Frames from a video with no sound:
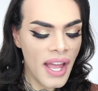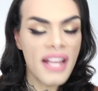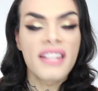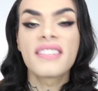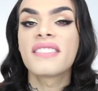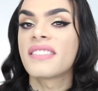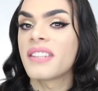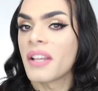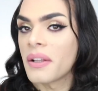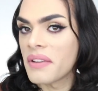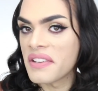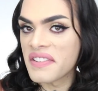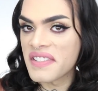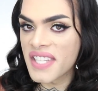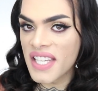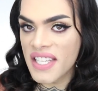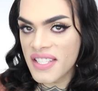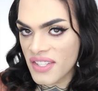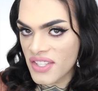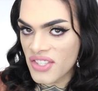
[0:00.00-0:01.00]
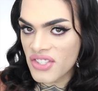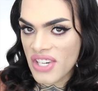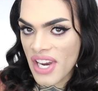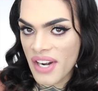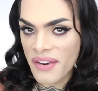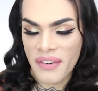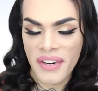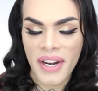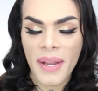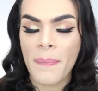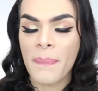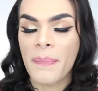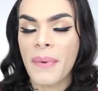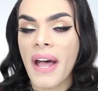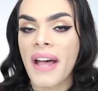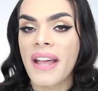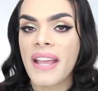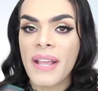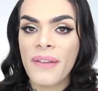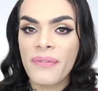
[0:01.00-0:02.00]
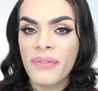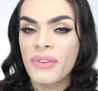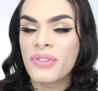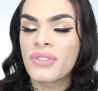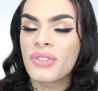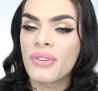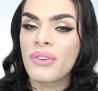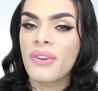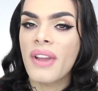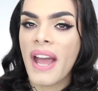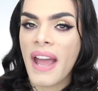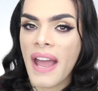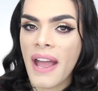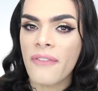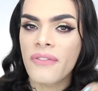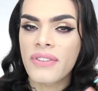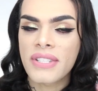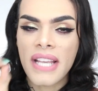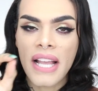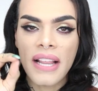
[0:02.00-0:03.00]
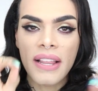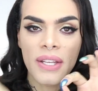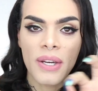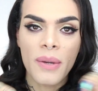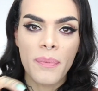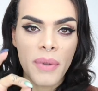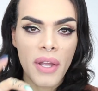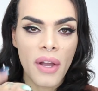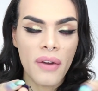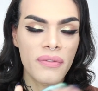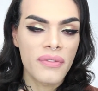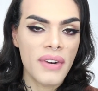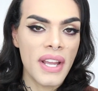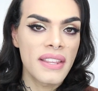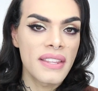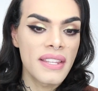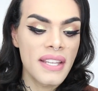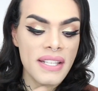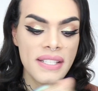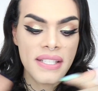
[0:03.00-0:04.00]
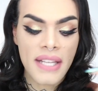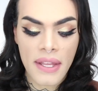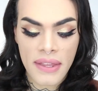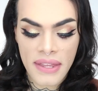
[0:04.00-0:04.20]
still in season in January. But if you do have that little bit of redness,